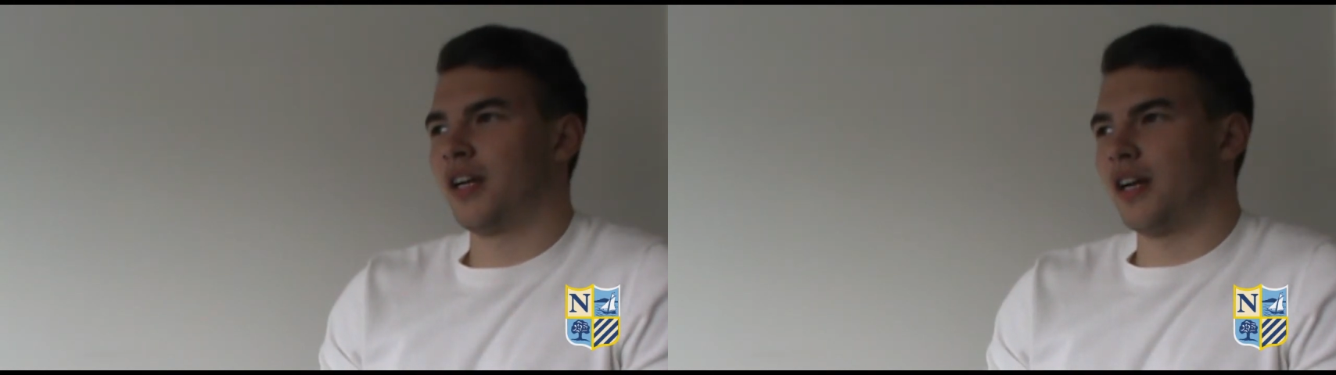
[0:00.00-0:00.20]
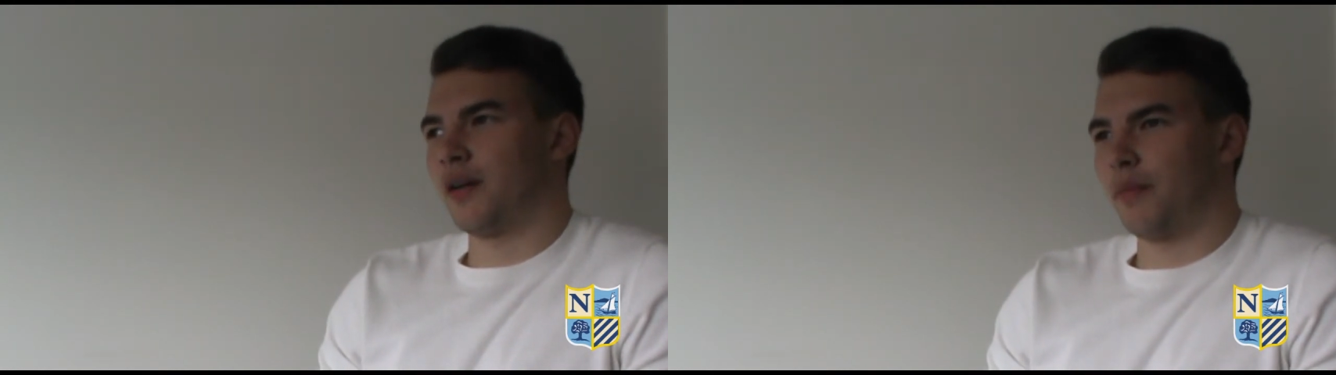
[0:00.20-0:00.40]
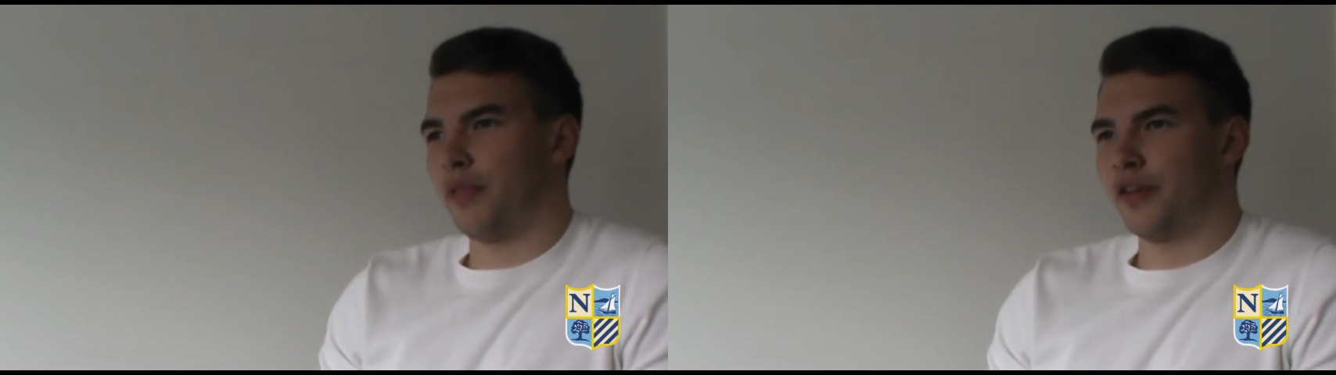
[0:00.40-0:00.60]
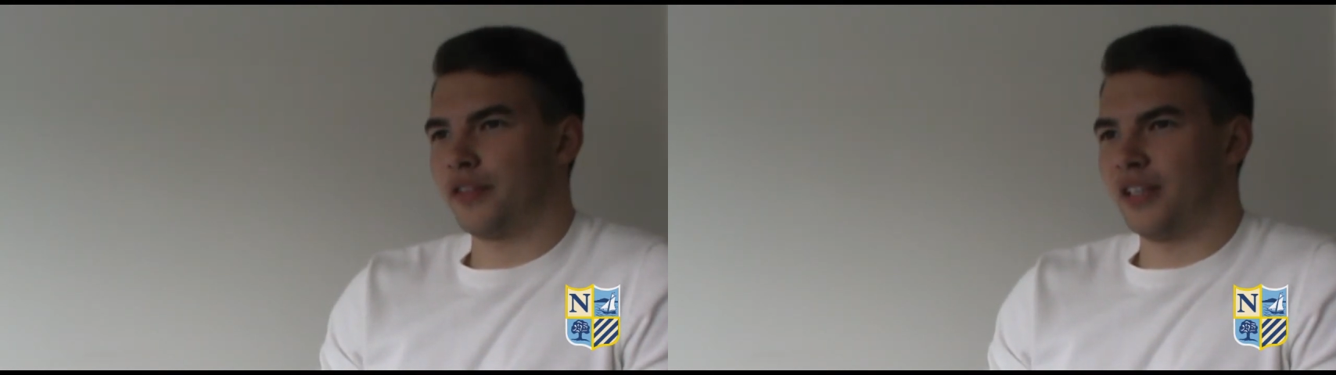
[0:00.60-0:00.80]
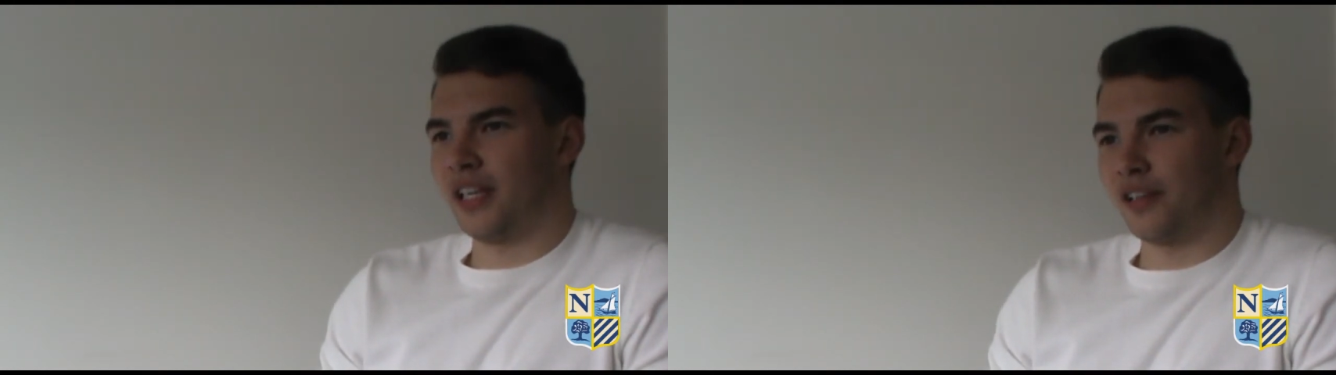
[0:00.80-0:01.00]

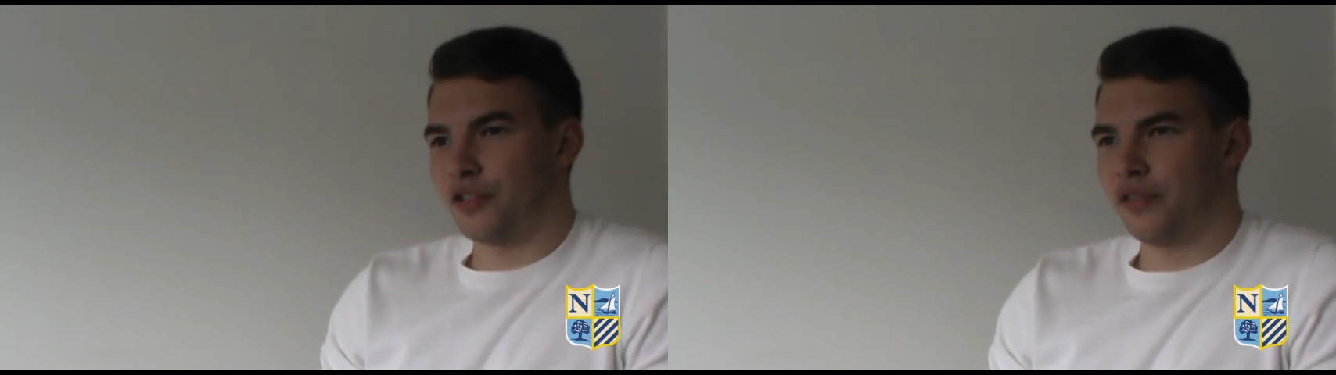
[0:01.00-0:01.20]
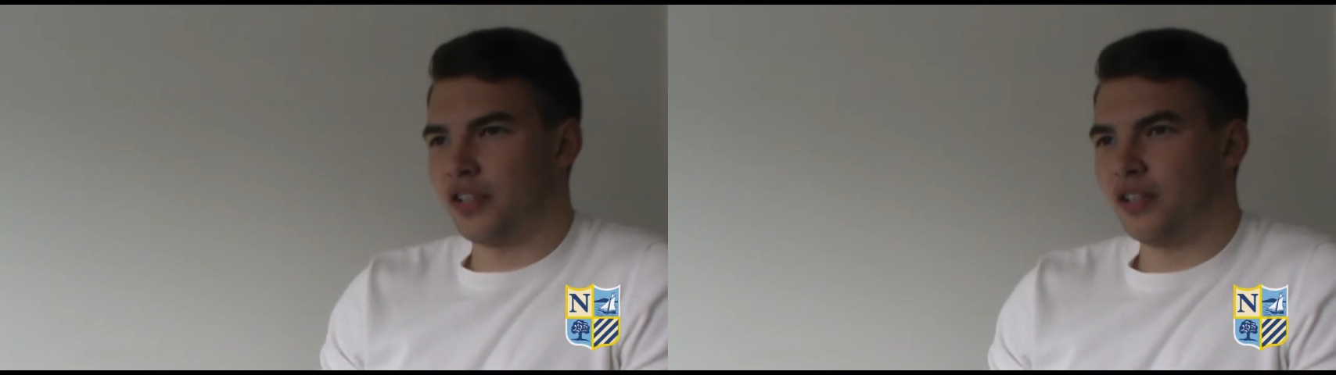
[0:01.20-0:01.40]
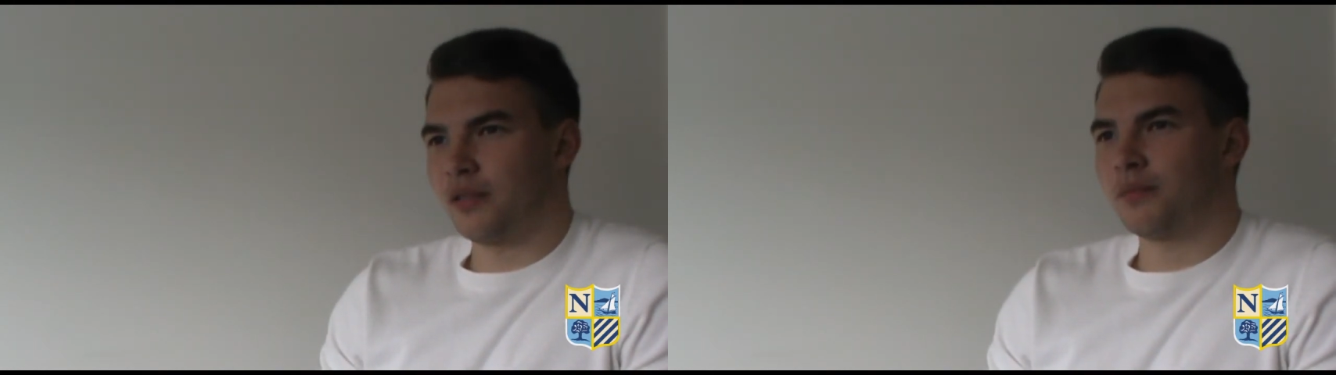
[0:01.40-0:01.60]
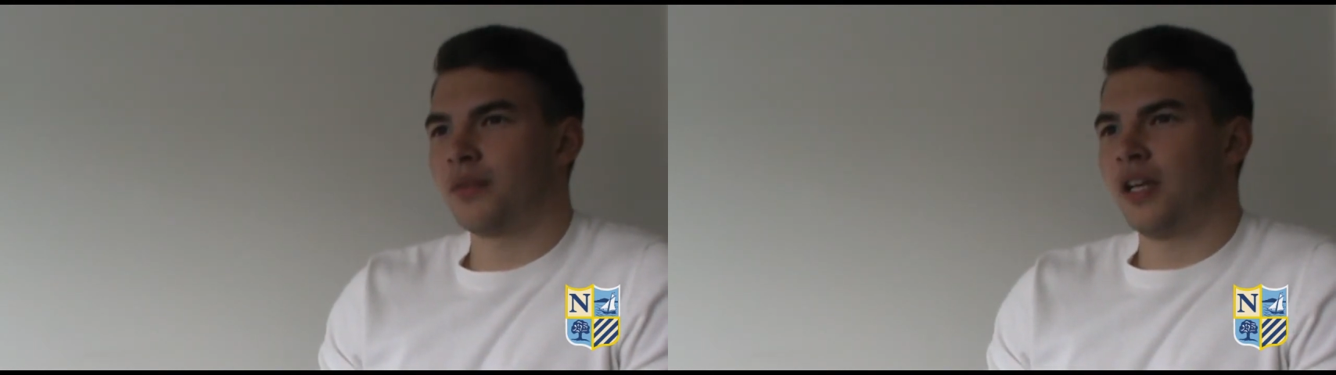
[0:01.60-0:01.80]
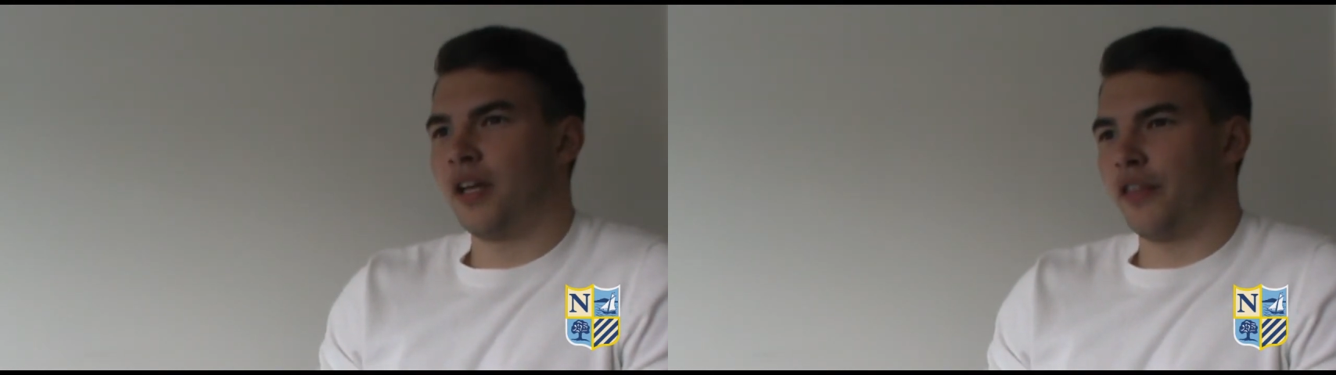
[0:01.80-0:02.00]
13 English film,
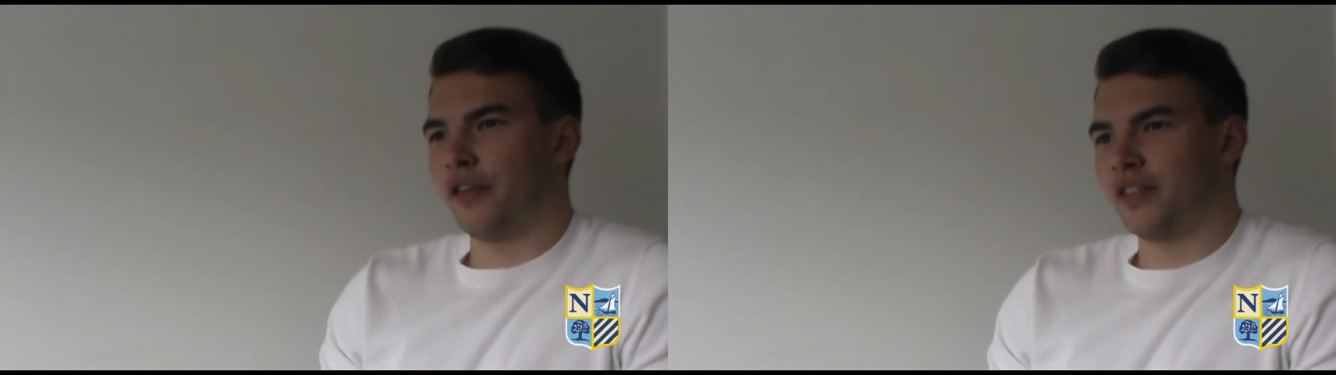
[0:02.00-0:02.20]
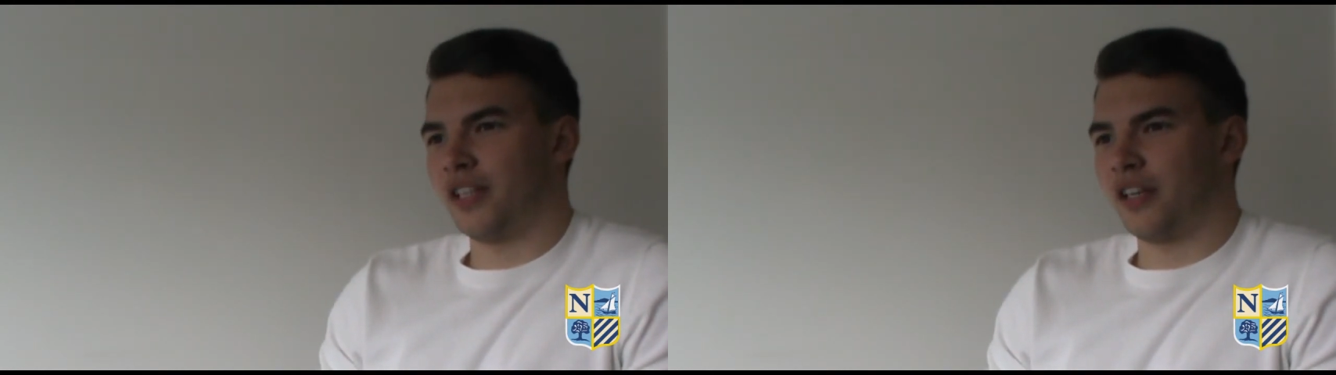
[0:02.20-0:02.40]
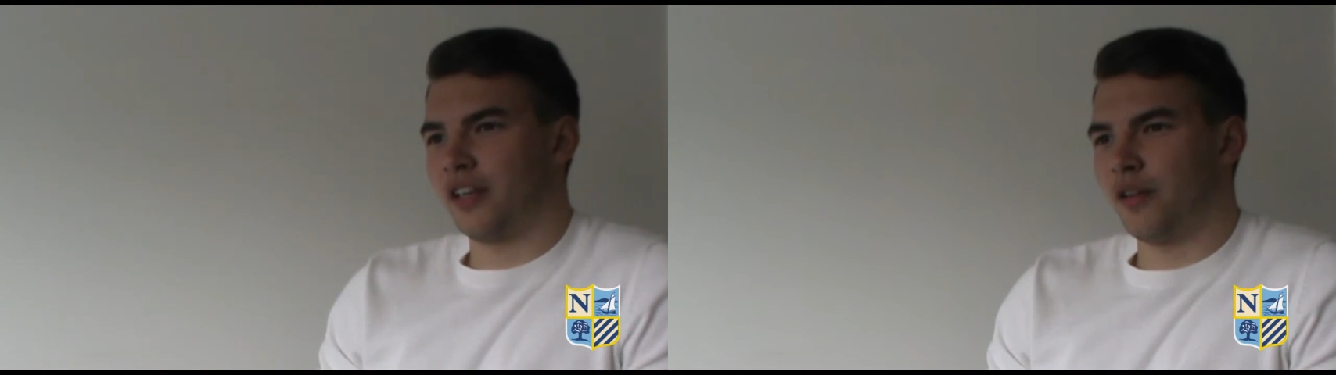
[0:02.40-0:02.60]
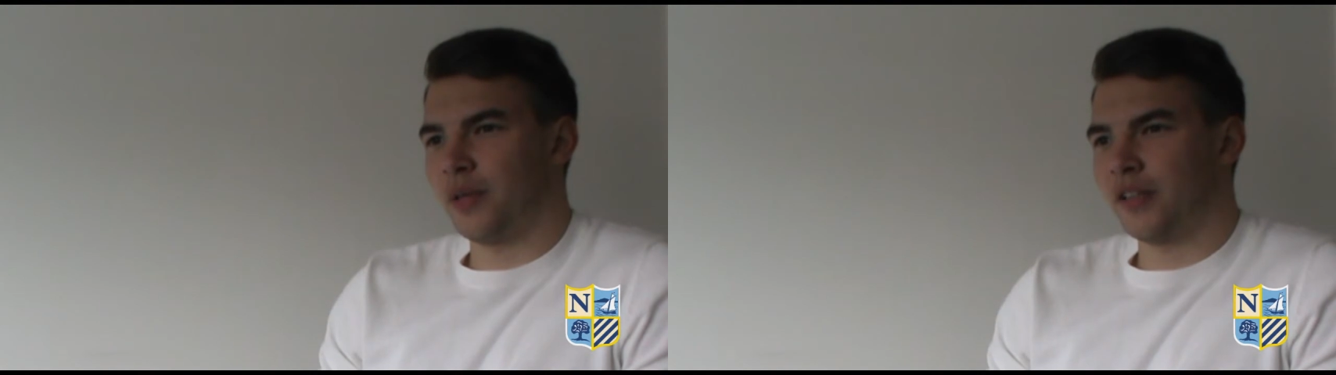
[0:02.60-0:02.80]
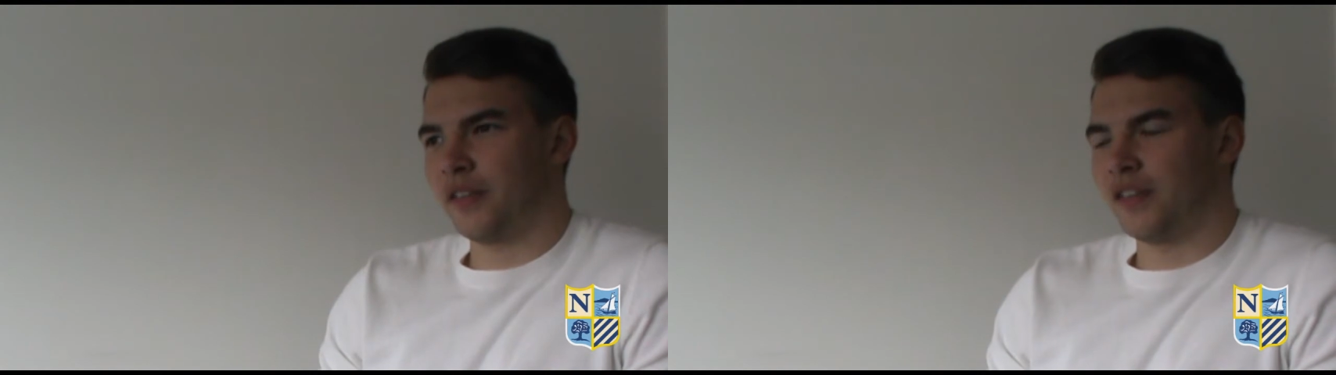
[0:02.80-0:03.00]
13
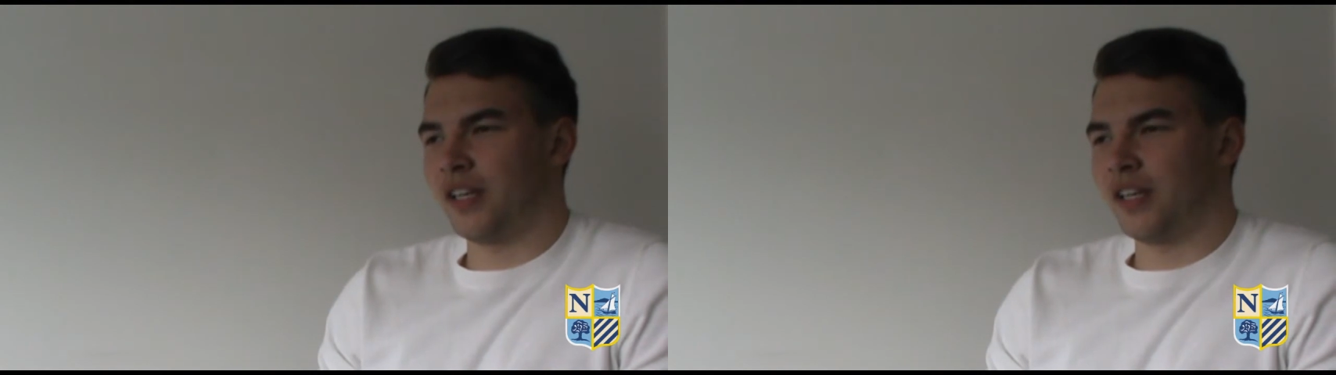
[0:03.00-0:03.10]
economics,